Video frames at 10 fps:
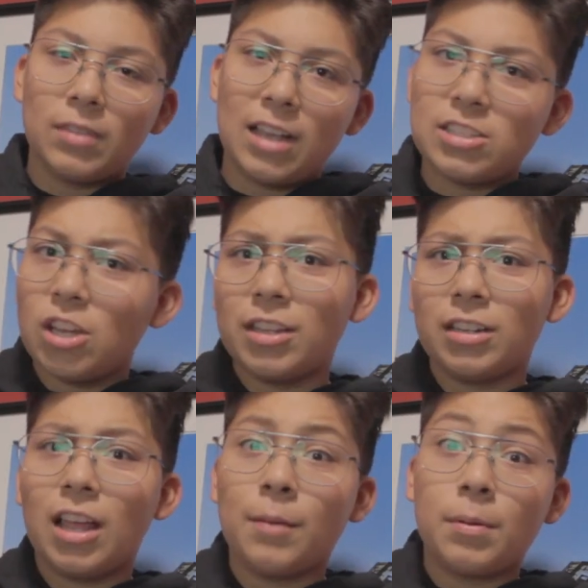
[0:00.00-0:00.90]
I saw
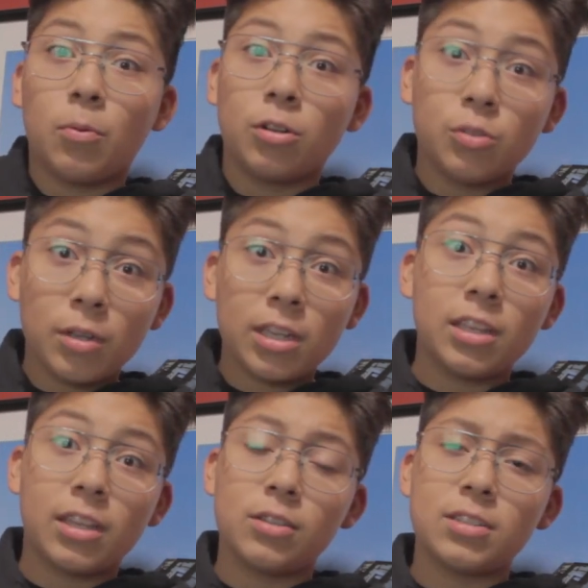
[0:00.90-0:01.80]
that a lot of people were doing
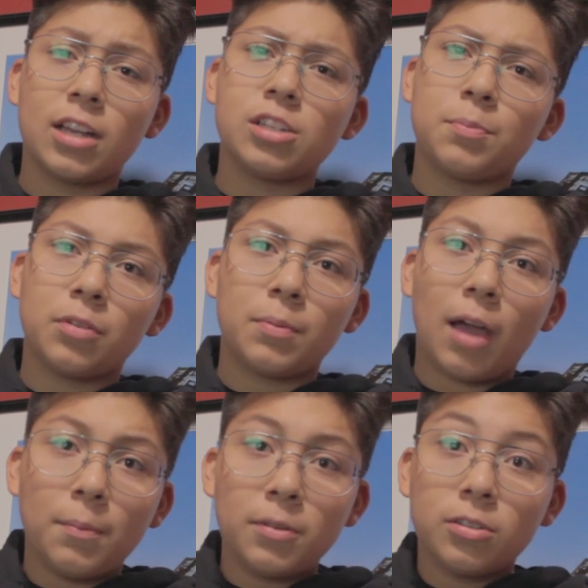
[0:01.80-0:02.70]
it and that it was actually pretty
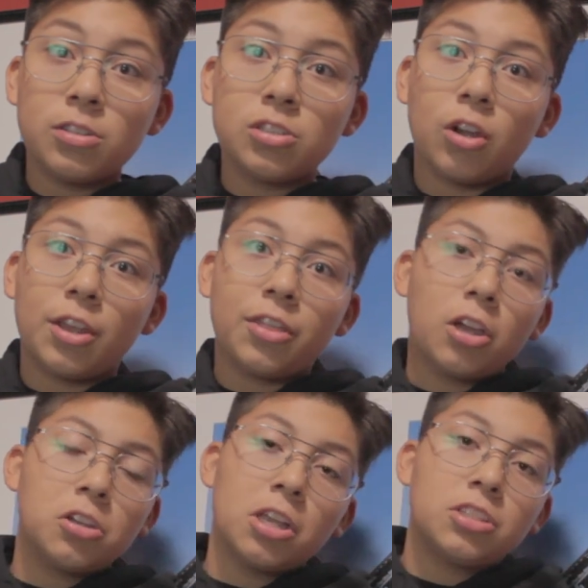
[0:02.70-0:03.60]
popular, so I
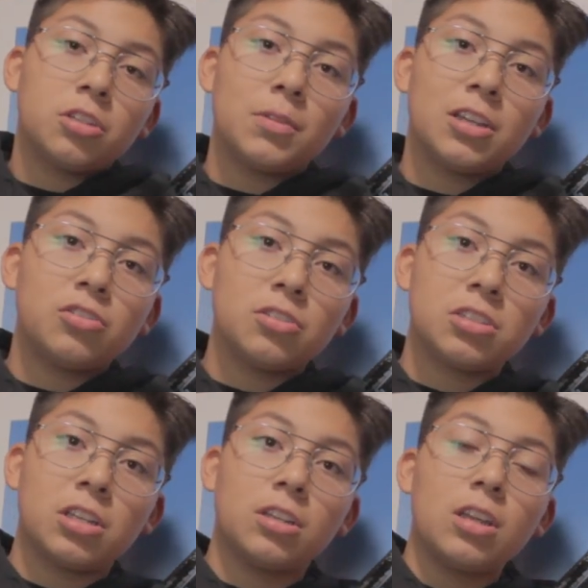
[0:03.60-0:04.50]
thought you guys could be
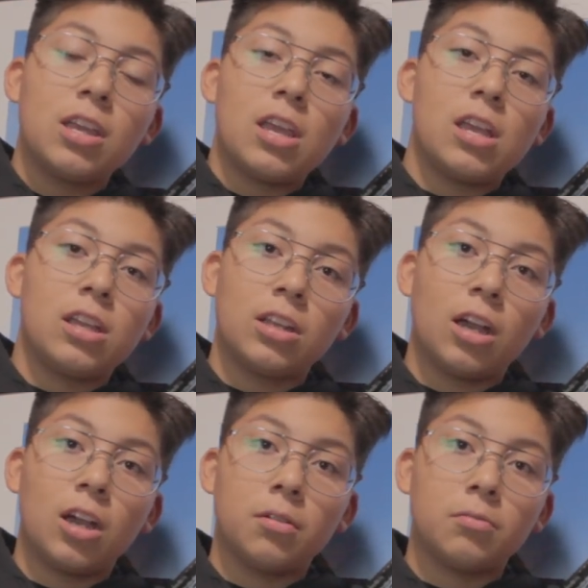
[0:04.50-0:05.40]
interested
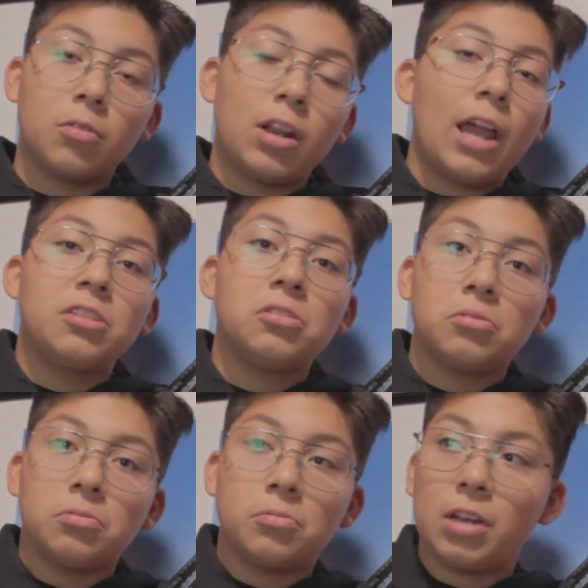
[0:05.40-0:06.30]
in what I
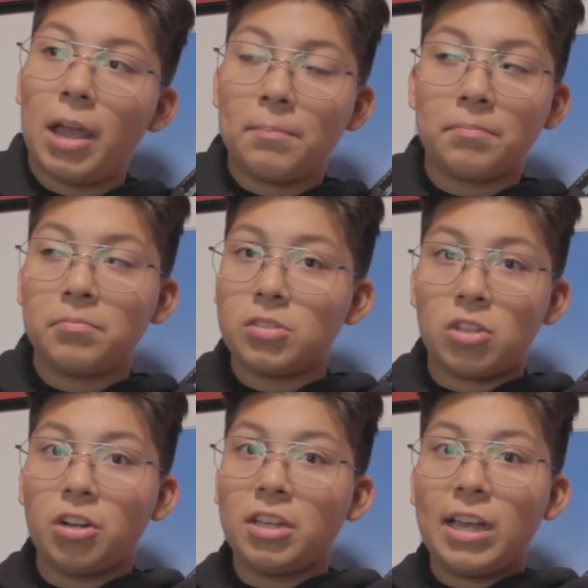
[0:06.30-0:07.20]
do when I'm
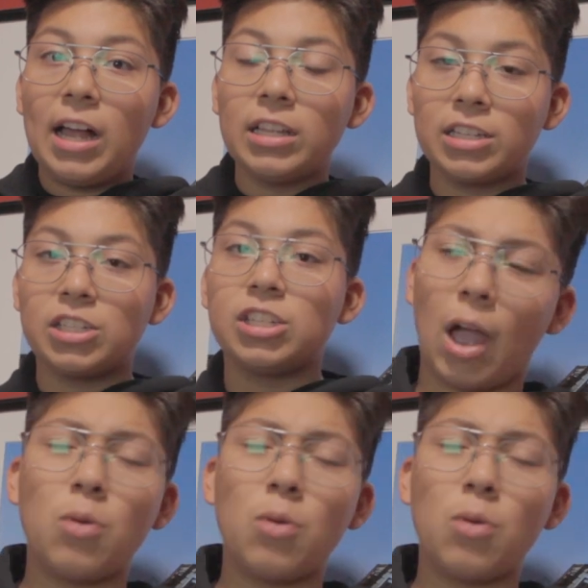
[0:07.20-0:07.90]
starting college.